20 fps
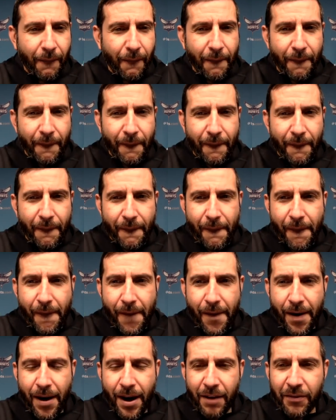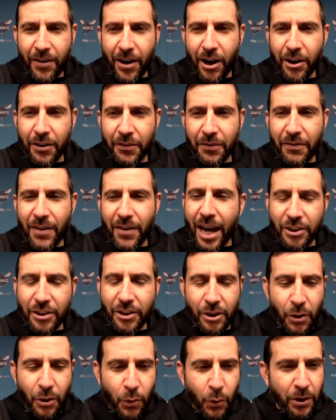going on? I hired a
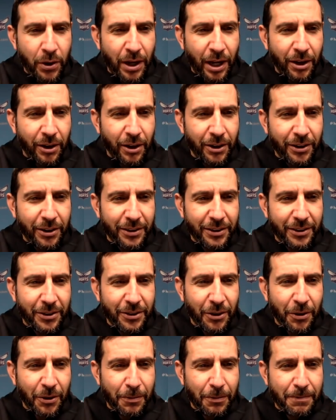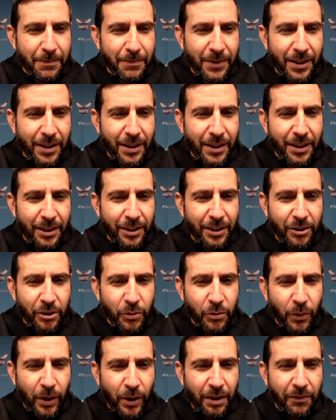fashion coordinator, so
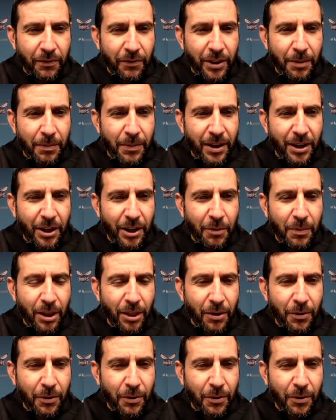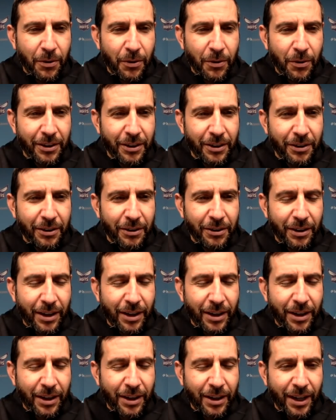just waiting for them to help me through it. You know, I got
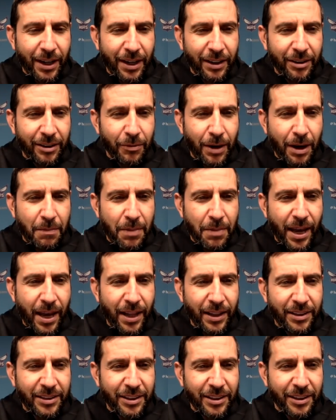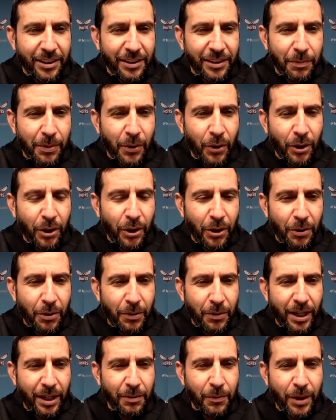to get the right pants and the polo. We
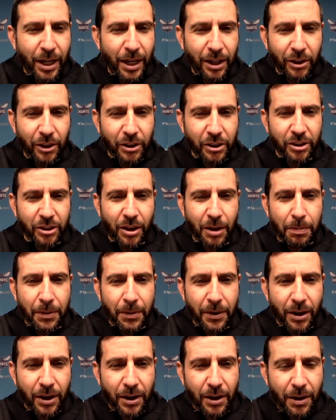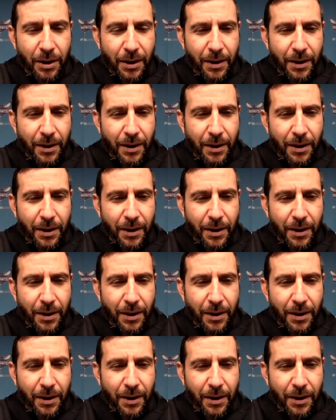got, we got to look sharp here,